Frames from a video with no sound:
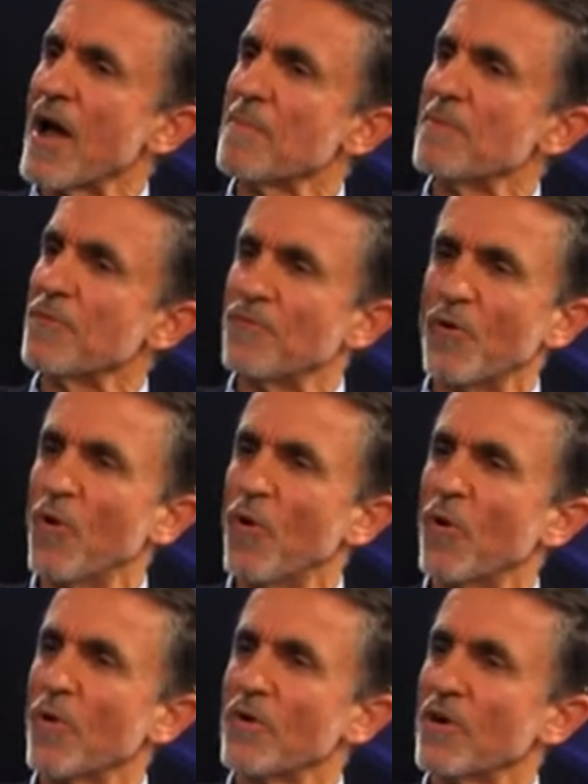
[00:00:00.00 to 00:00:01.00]

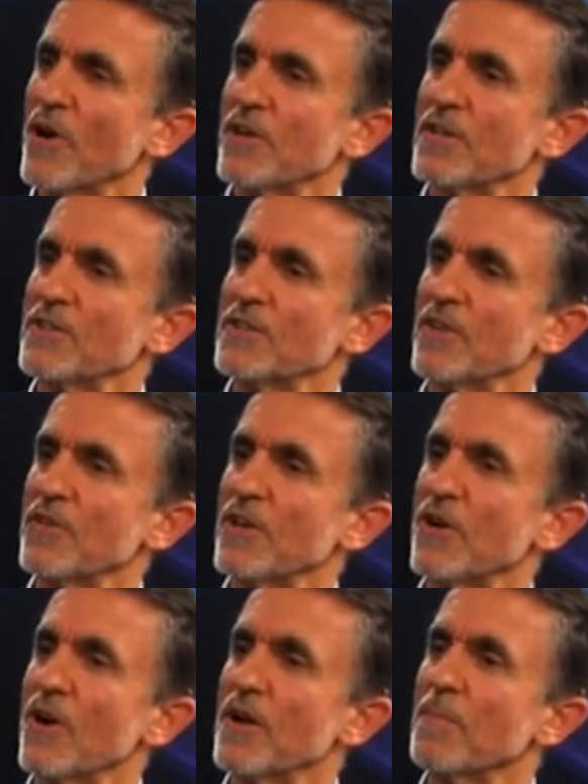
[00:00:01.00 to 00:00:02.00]
before
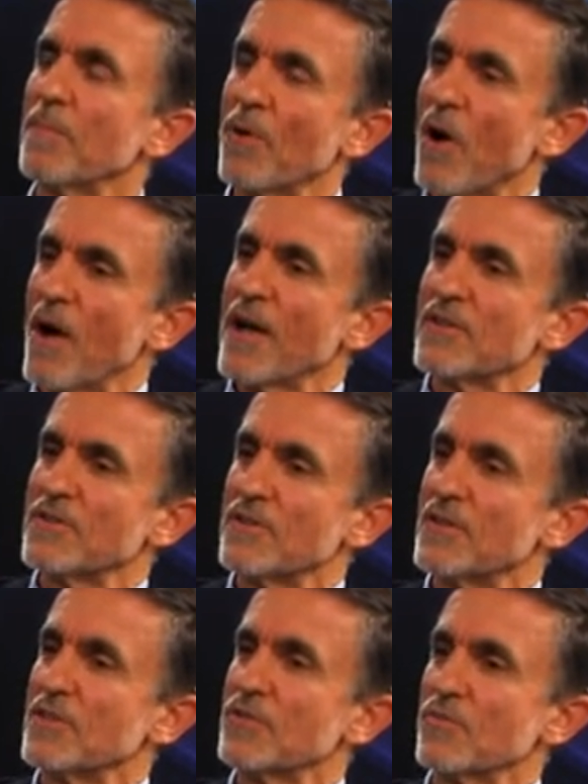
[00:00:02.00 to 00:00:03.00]
1979, prior to
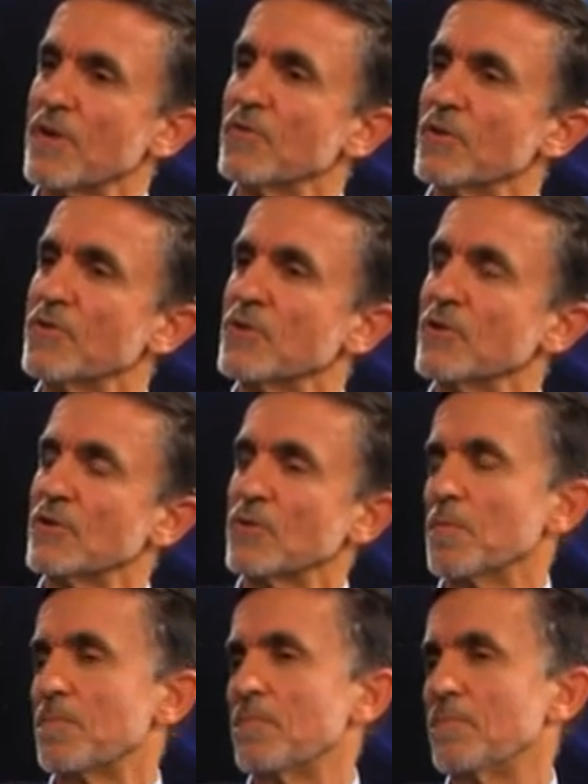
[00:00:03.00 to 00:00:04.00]
this revolution that
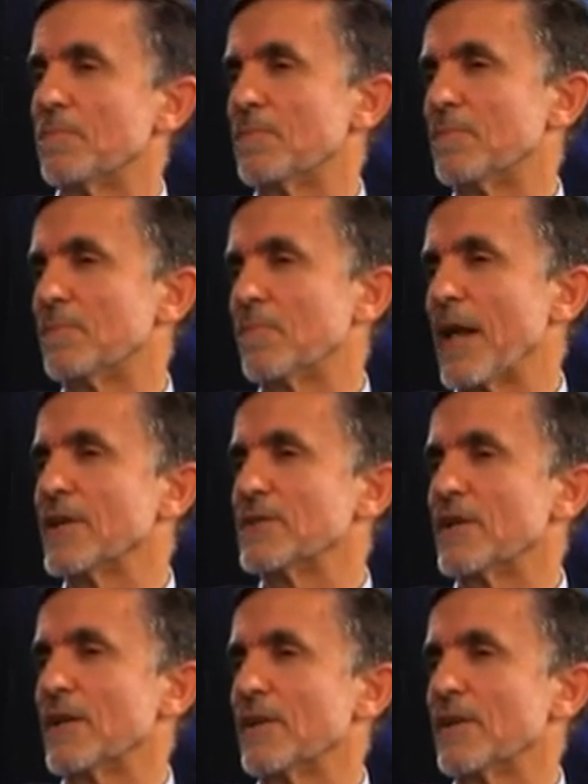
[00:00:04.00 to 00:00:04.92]
took place there?